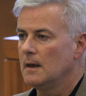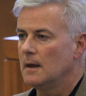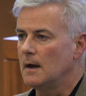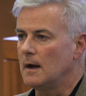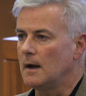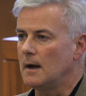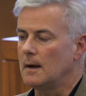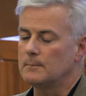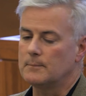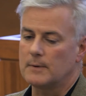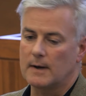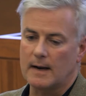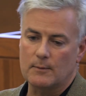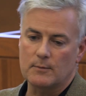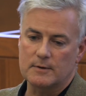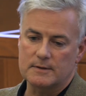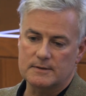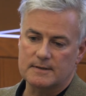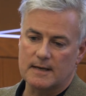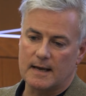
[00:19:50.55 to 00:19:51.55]
But I
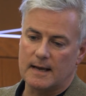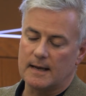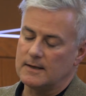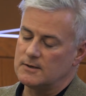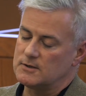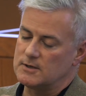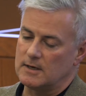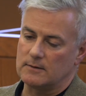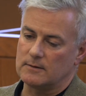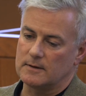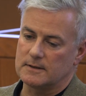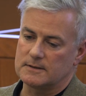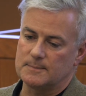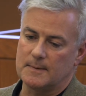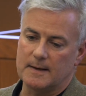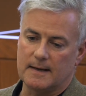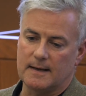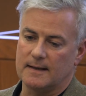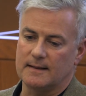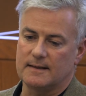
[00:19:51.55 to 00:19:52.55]
would say, generally
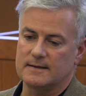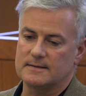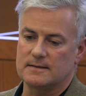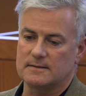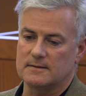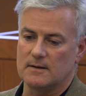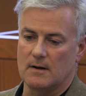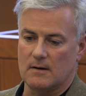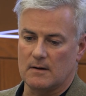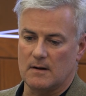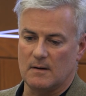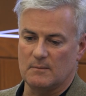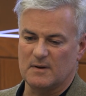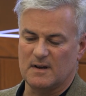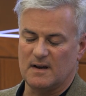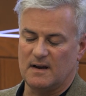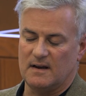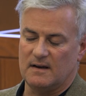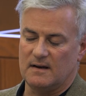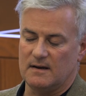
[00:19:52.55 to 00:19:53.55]
speaking, this is not
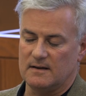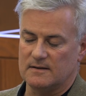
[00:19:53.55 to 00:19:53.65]
complicated.